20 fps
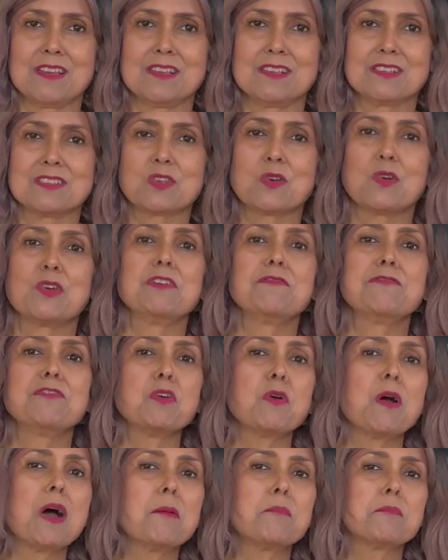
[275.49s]
So if
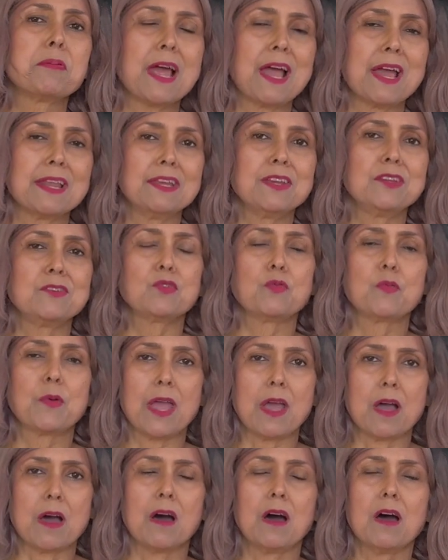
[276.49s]
you are planning to
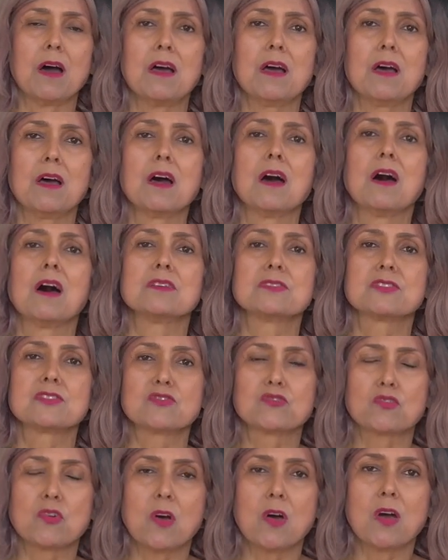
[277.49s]
wear a
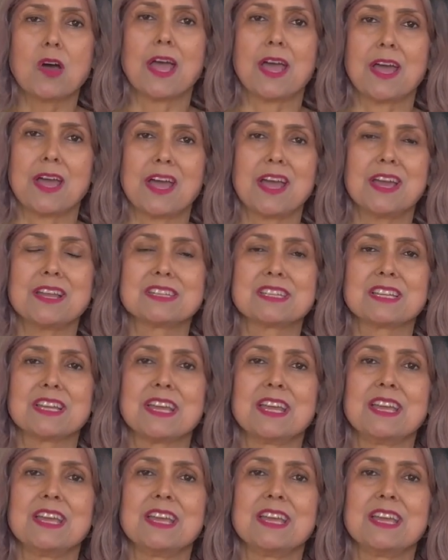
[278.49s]
straw hat,